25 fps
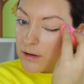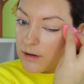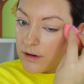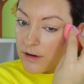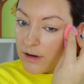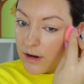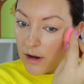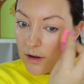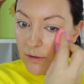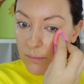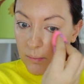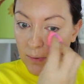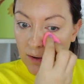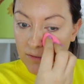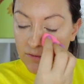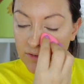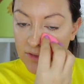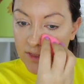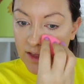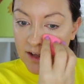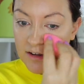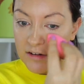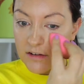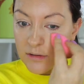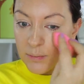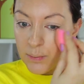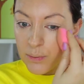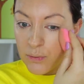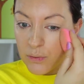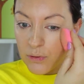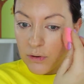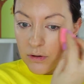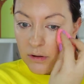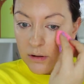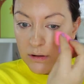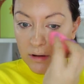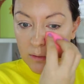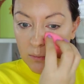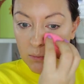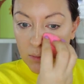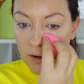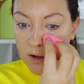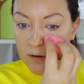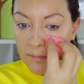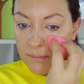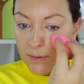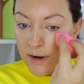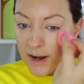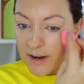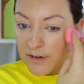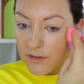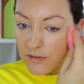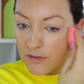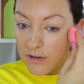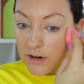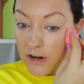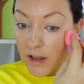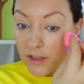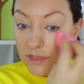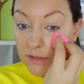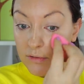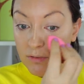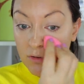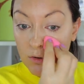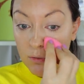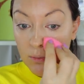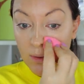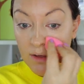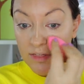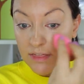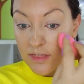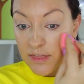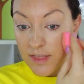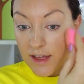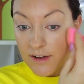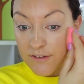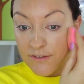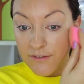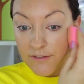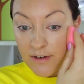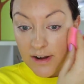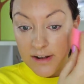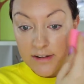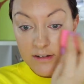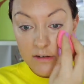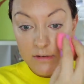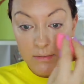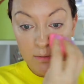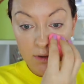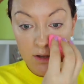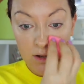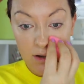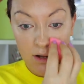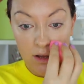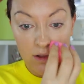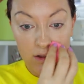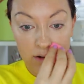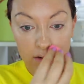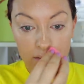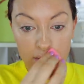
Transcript: you know, whether they support one brand or another, or whether they're friends with another